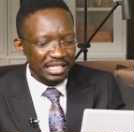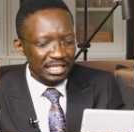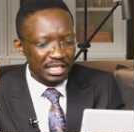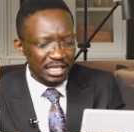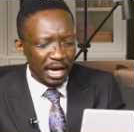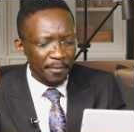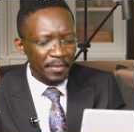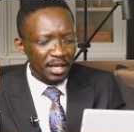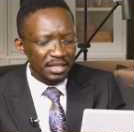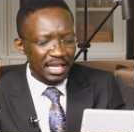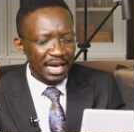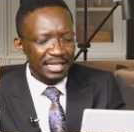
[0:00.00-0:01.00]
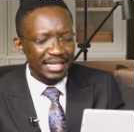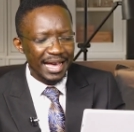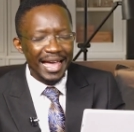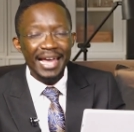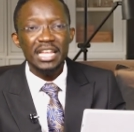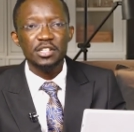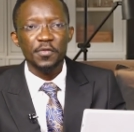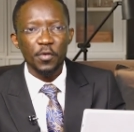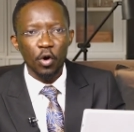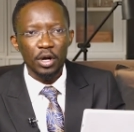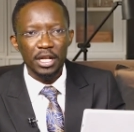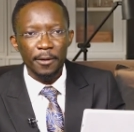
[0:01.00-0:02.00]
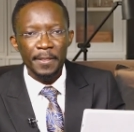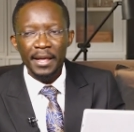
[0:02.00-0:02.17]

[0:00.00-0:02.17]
their, their, their areas of calling.